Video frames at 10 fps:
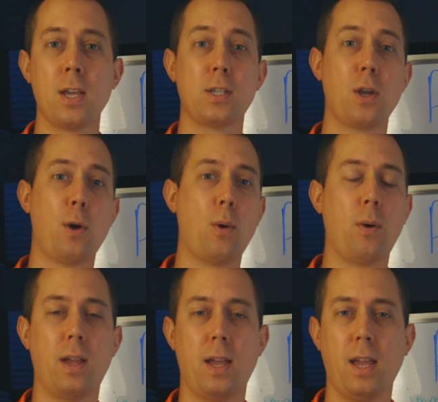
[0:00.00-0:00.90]

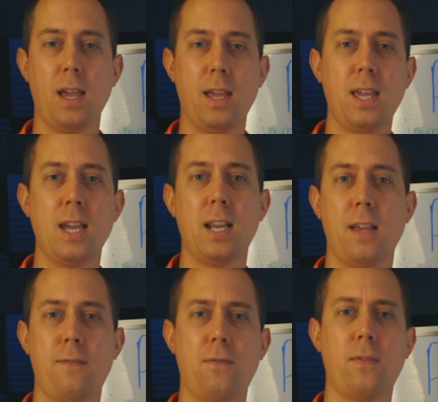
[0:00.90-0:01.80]
So again,
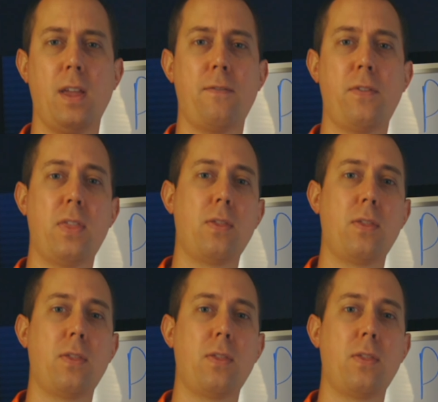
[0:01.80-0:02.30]
if